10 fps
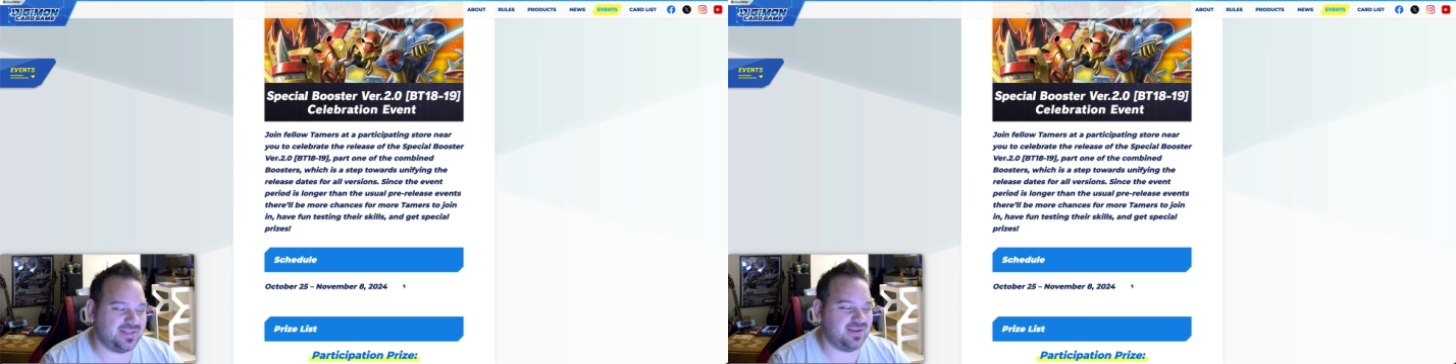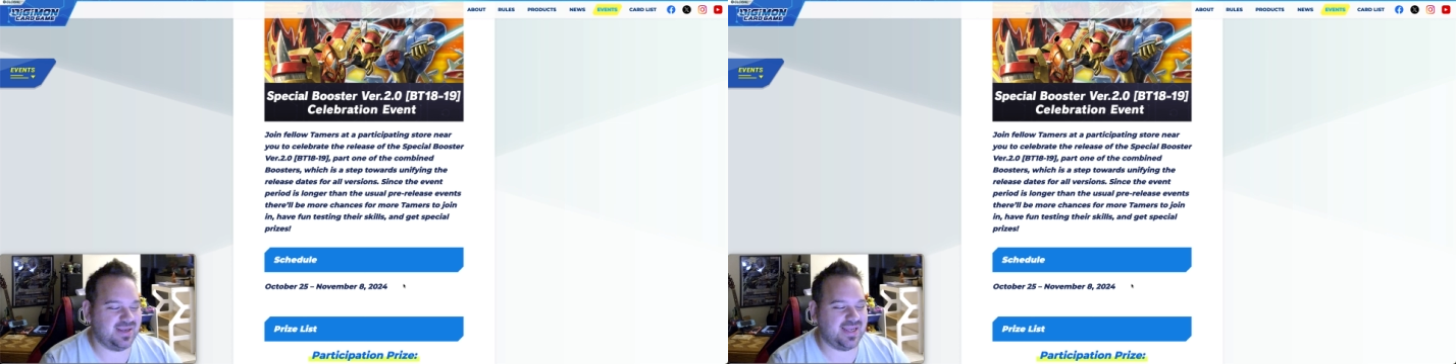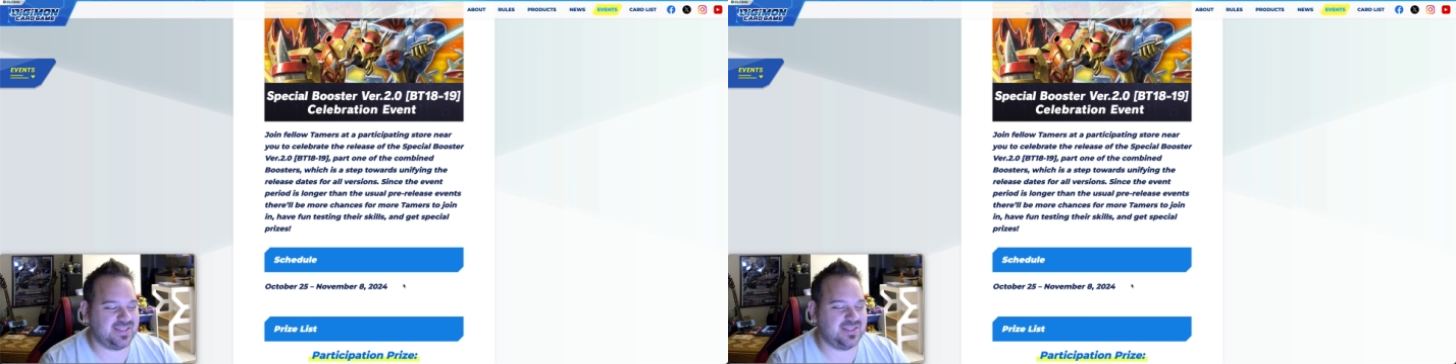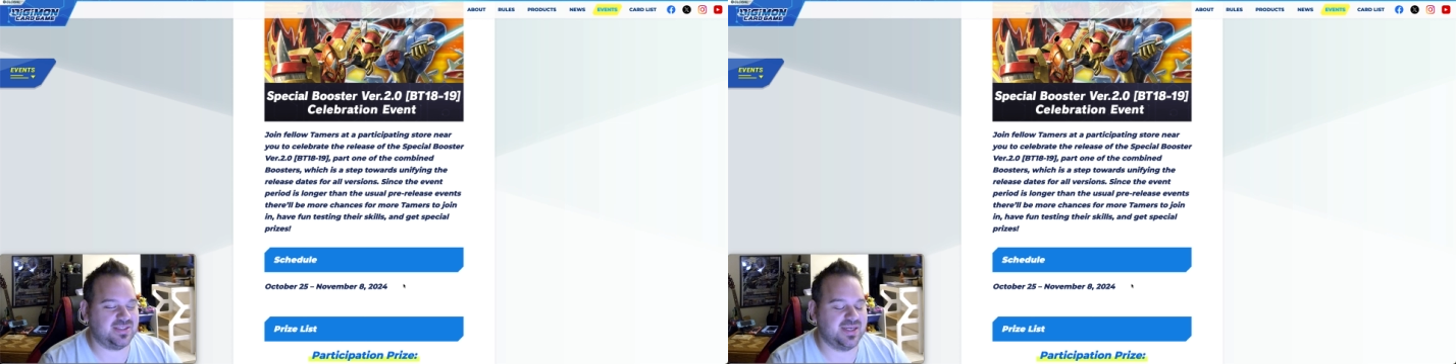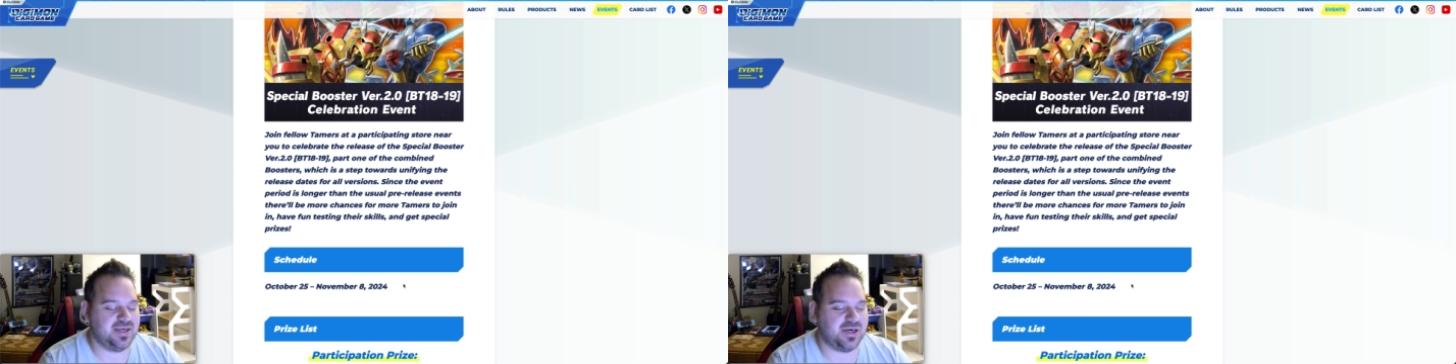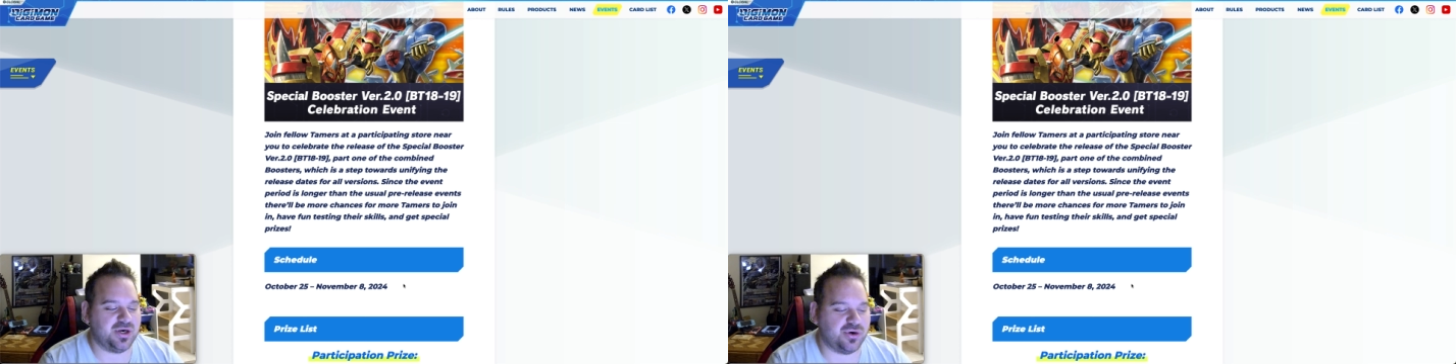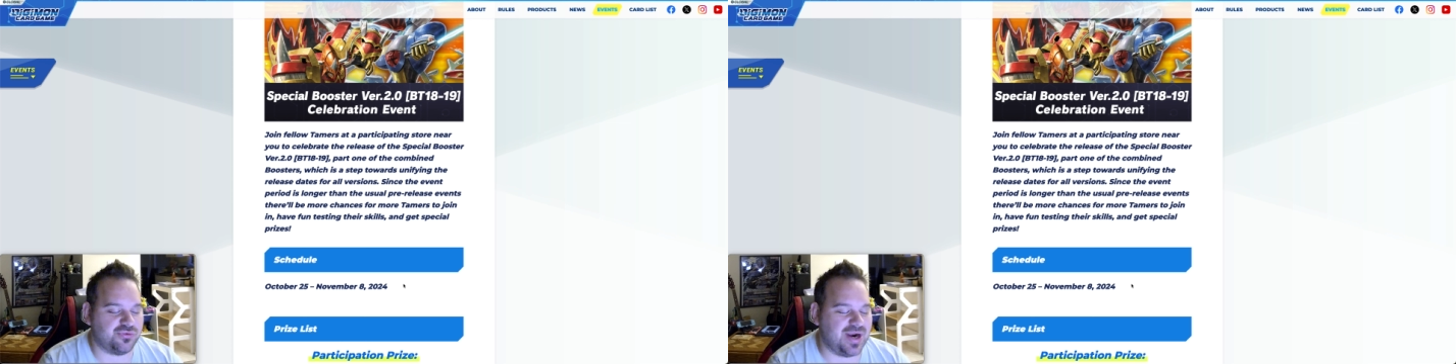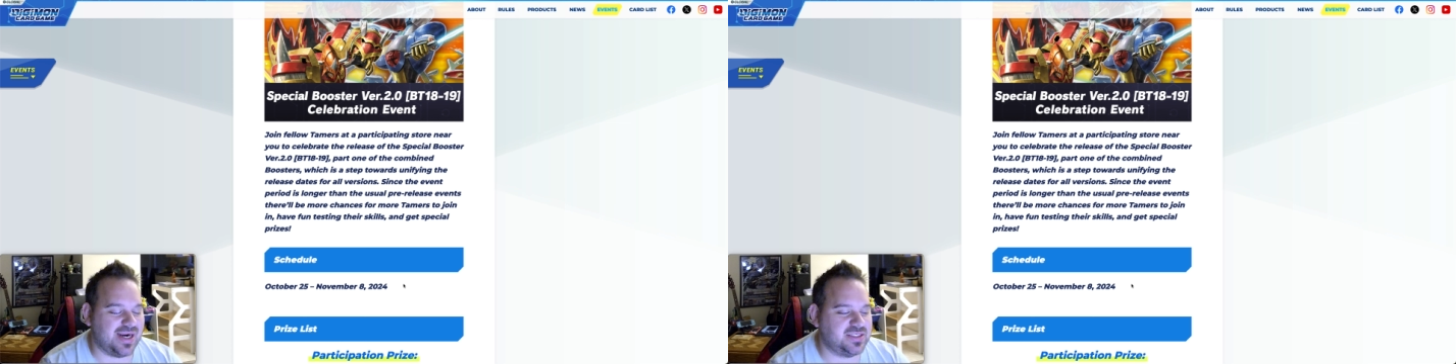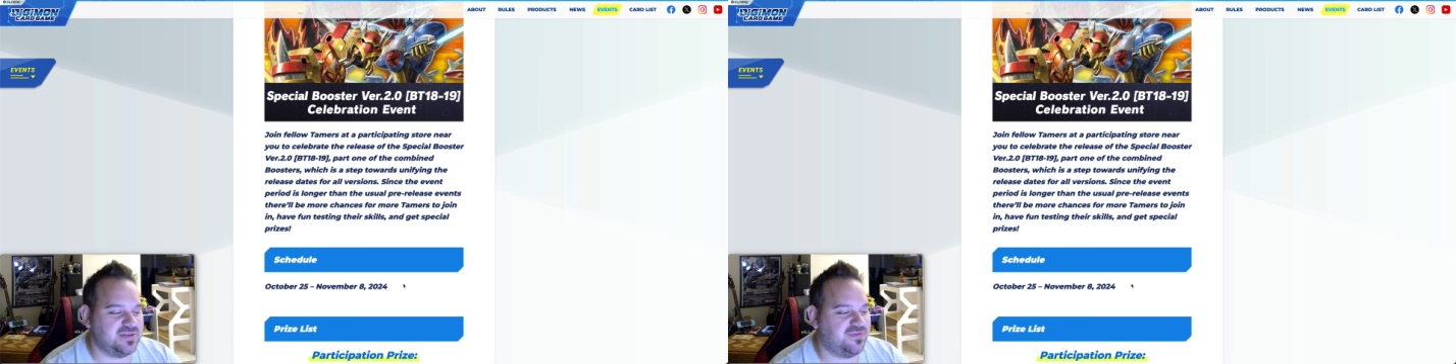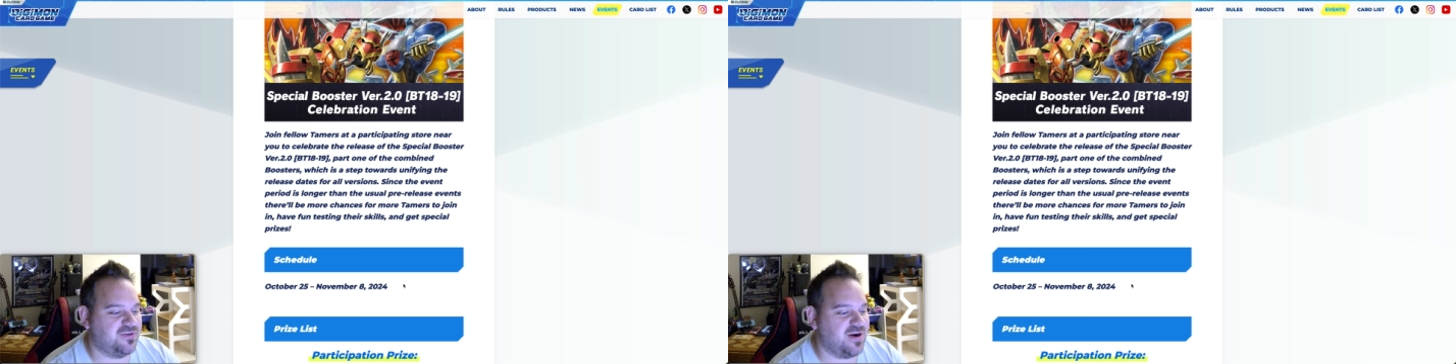I guess is correct
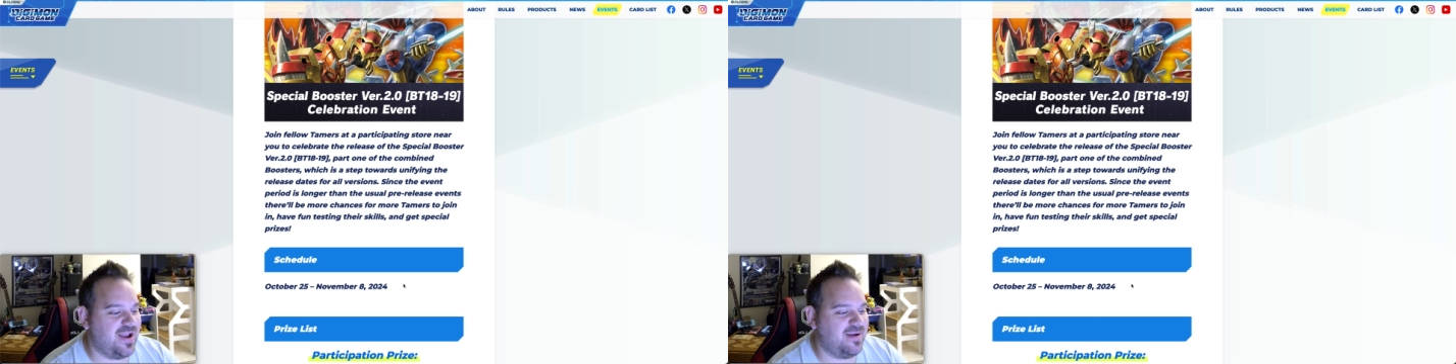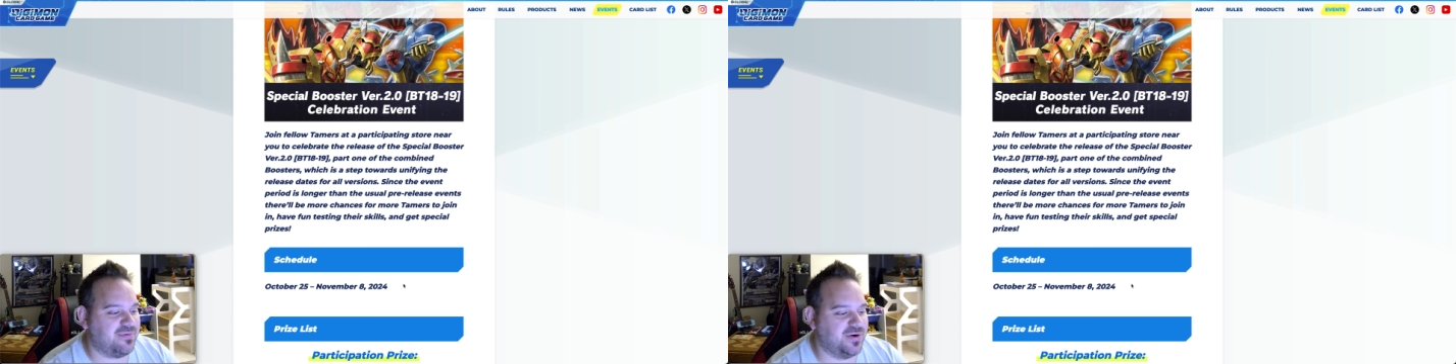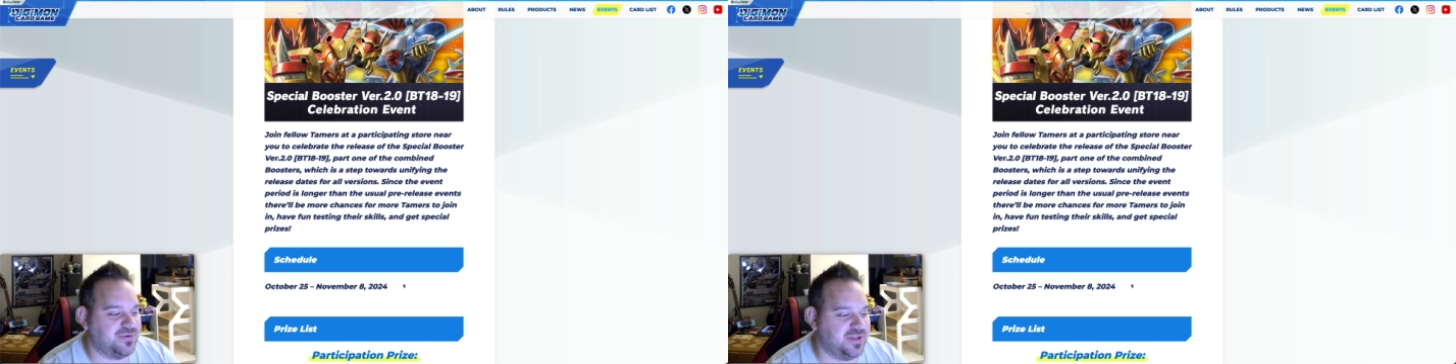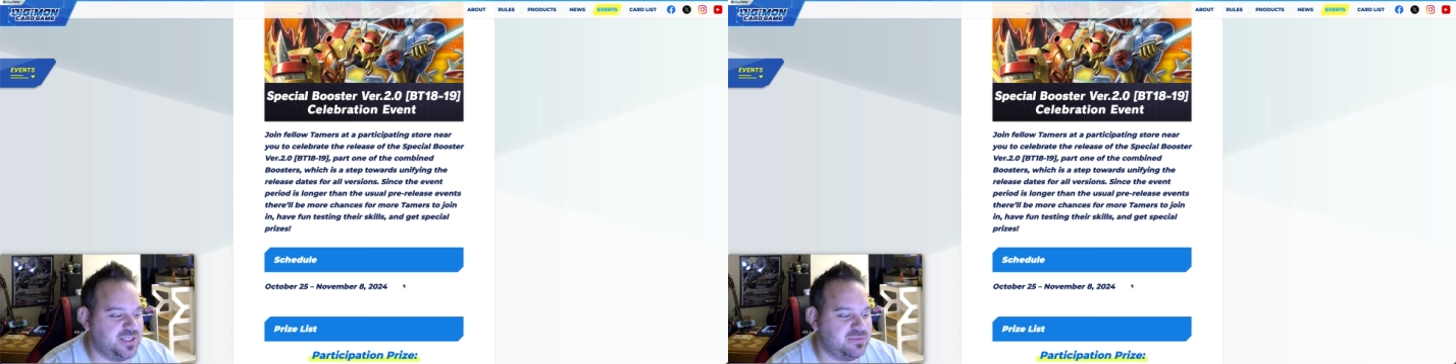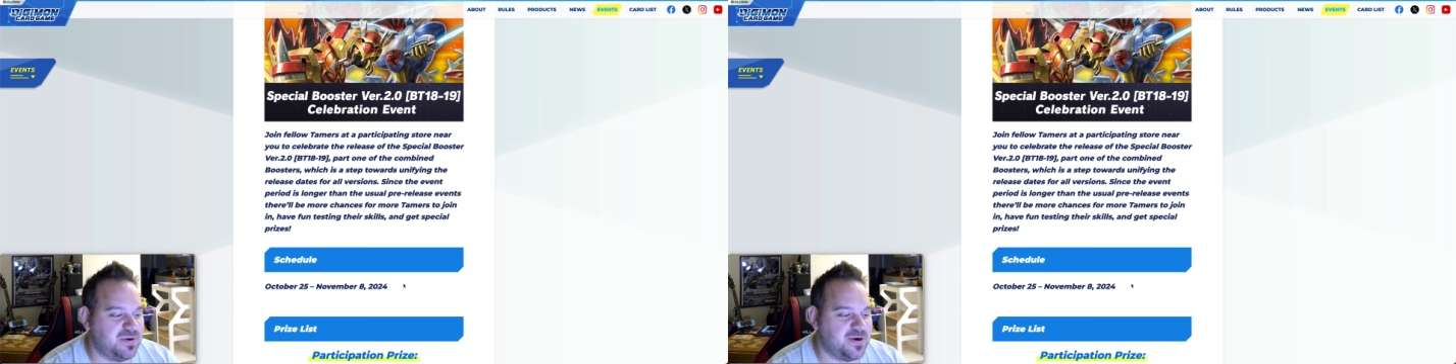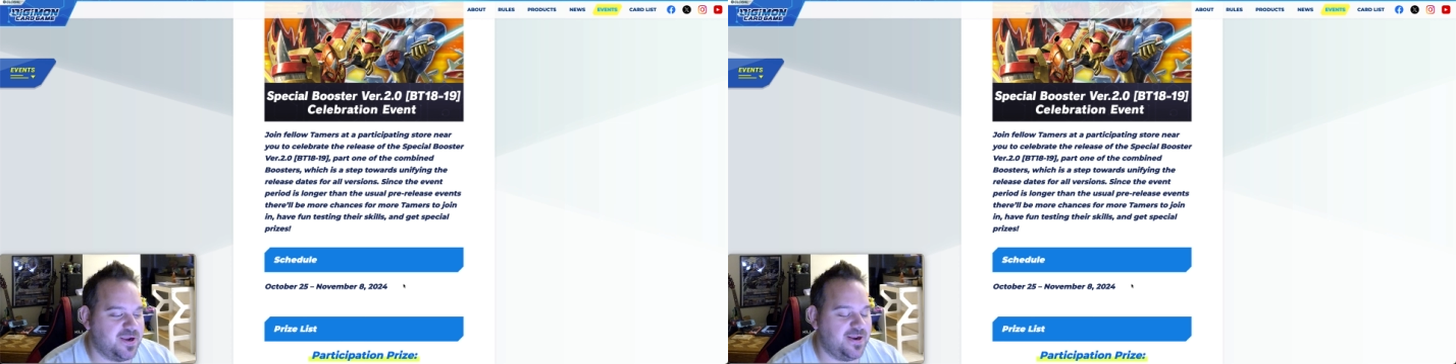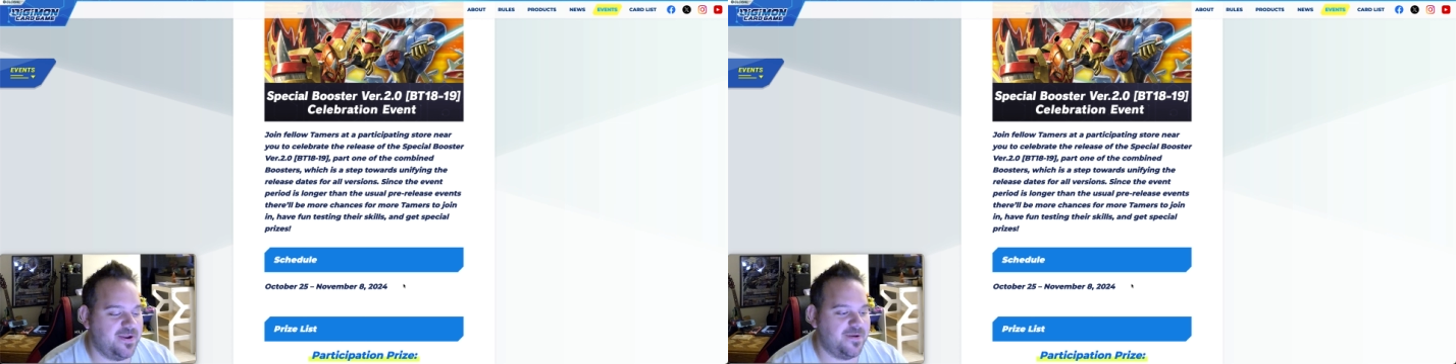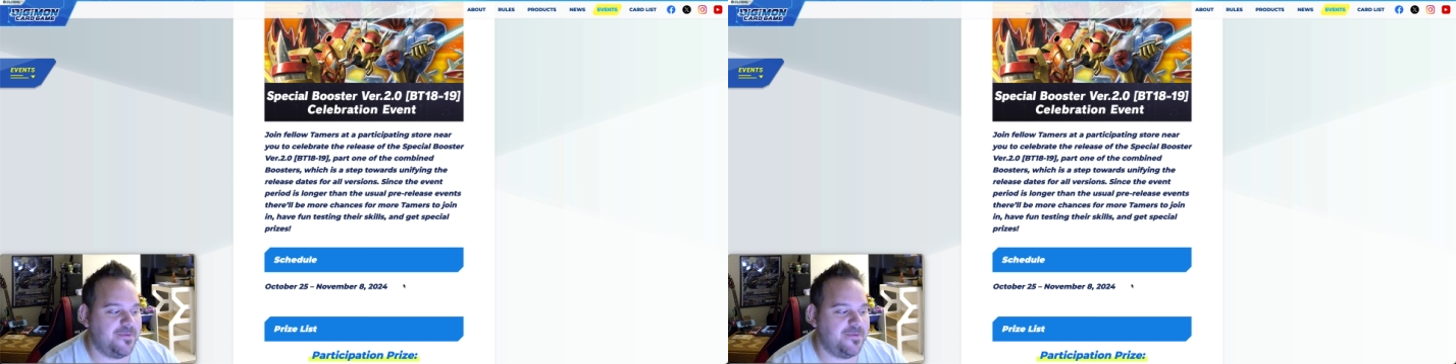for a pre-release period.